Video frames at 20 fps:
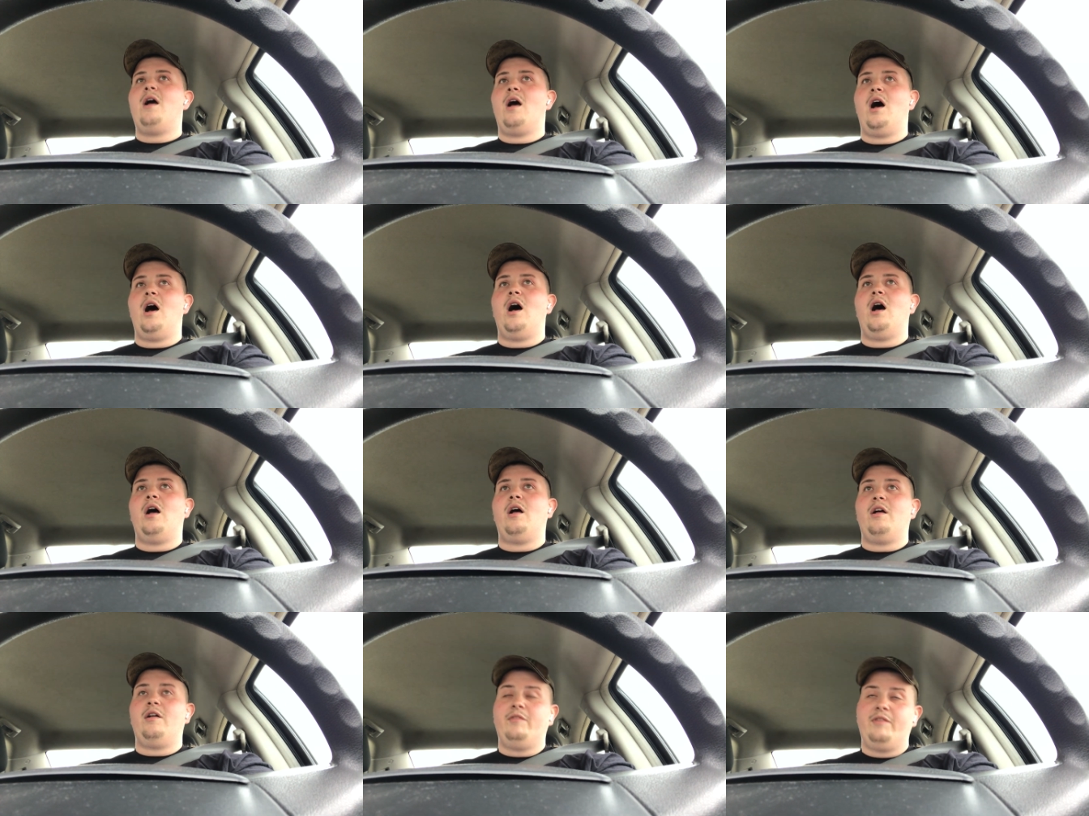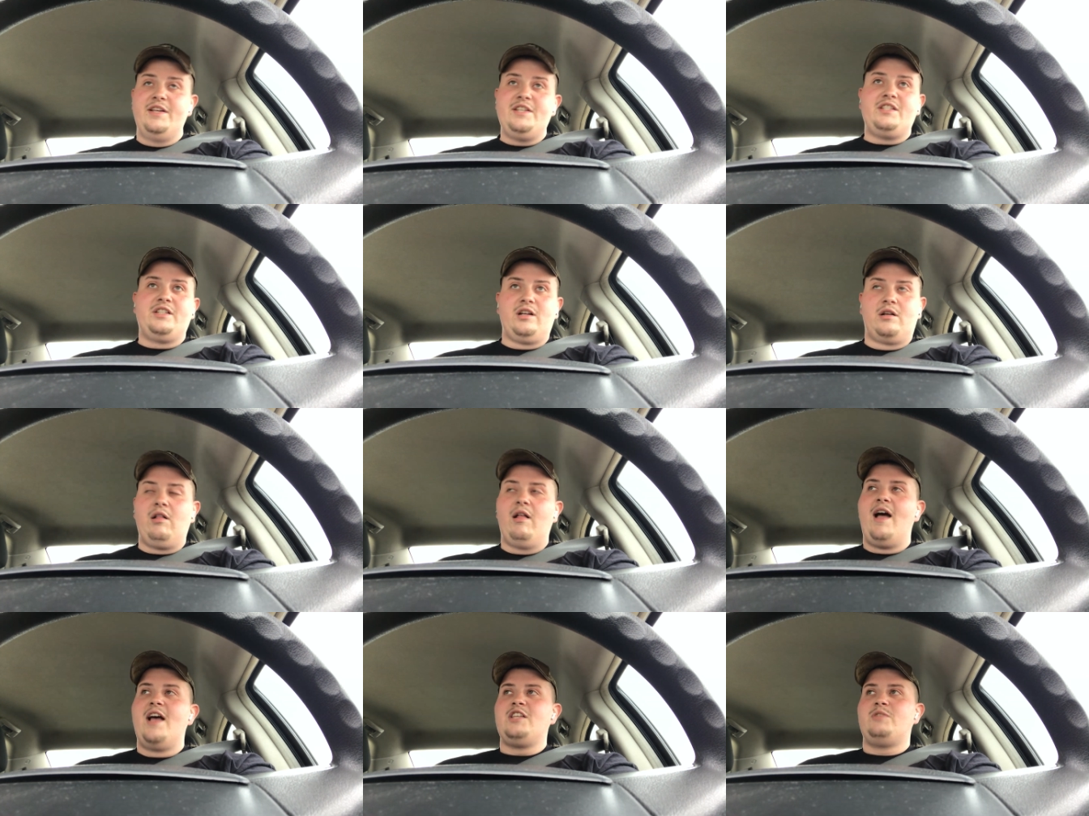At least a
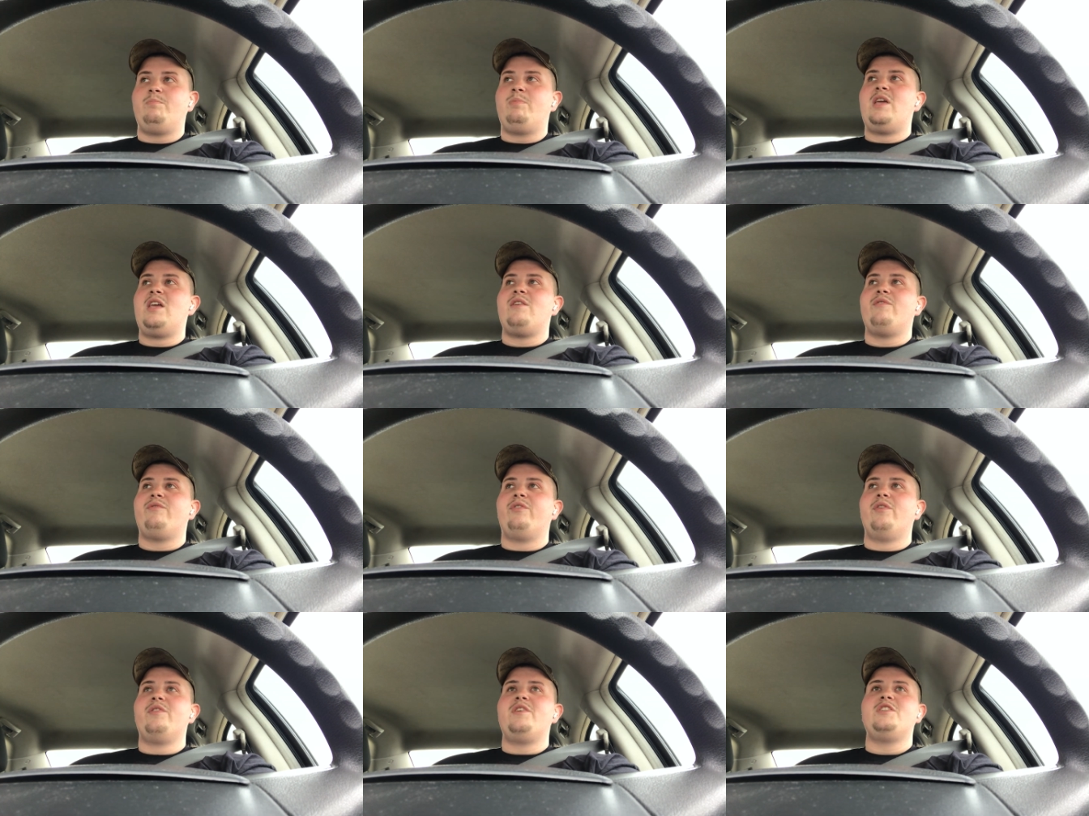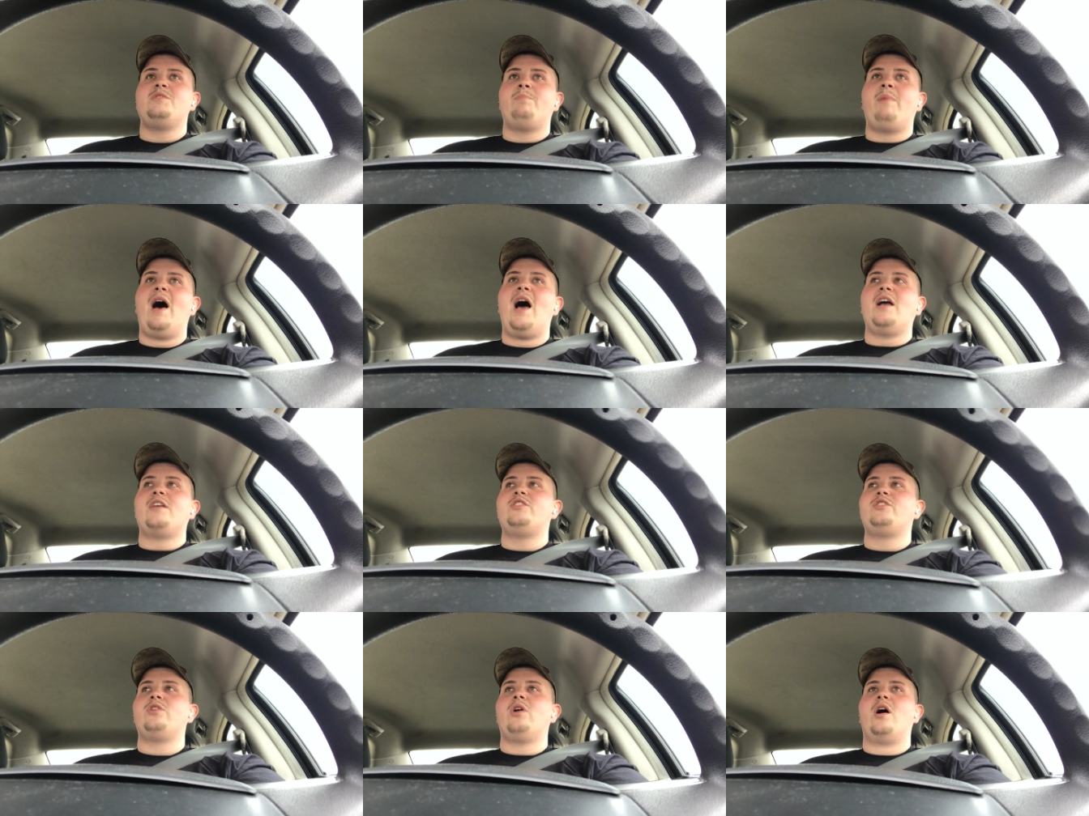Class B for these
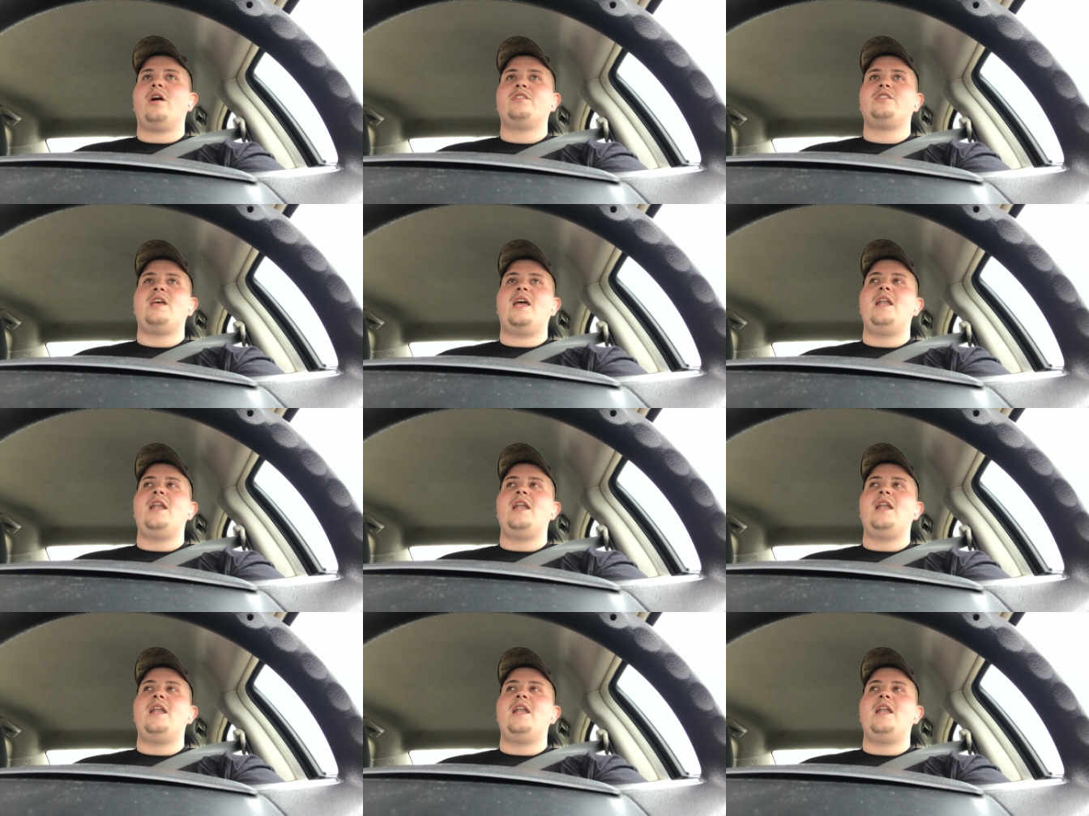box trucks.